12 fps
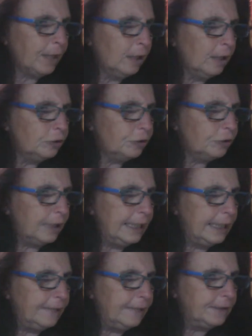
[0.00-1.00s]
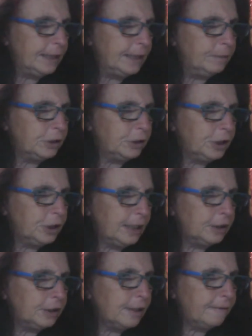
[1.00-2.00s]
Dry leaves seem to
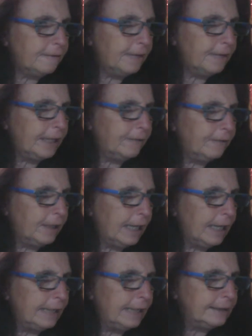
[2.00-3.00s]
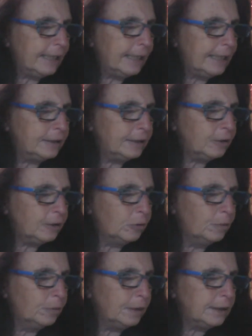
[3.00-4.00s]
change their flavour and taste
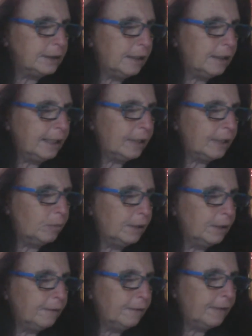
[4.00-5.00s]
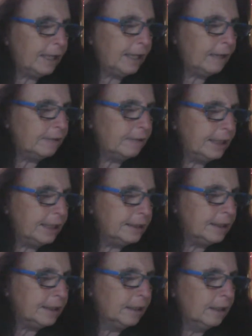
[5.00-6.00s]
almost like one of the
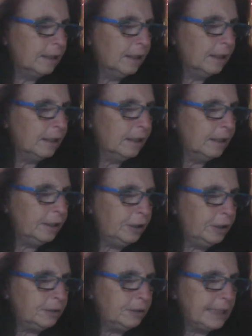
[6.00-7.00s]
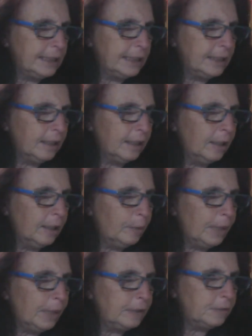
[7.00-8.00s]
curries. Uses.
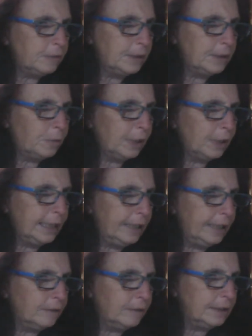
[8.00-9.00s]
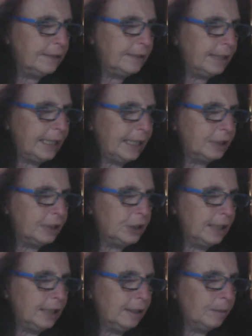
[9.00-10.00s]
Basil is widely used in the
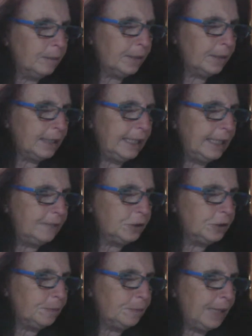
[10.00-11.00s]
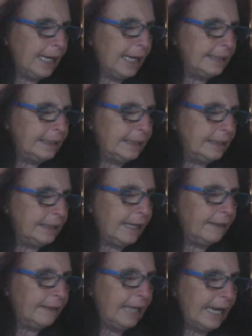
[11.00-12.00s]
kitchen, but the leaves should be added
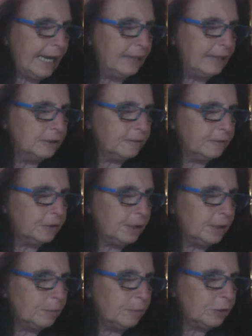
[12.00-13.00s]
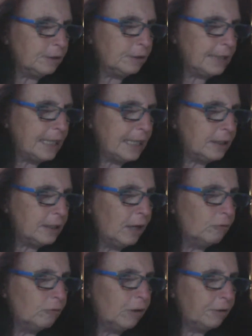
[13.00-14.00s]
at the end of cooking process
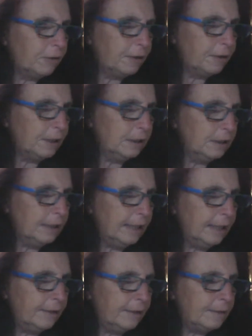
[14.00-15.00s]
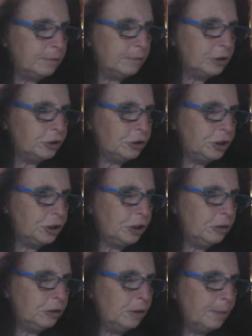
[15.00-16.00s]
rather than allowing them to
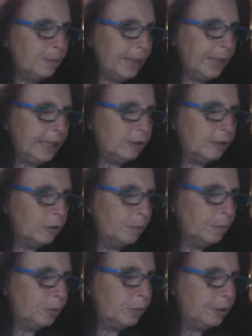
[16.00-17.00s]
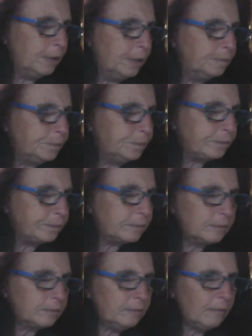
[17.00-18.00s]
stew, bake or boil.
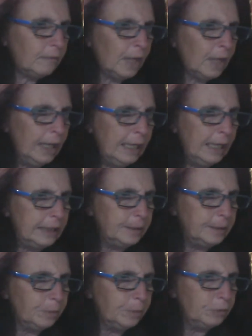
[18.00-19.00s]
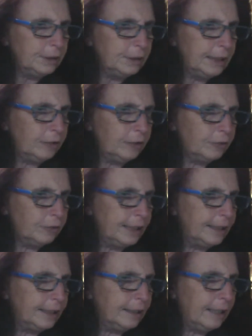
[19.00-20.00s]
It's an important
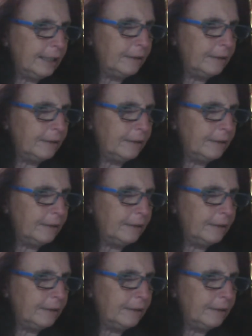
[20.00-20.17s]
ingredient in the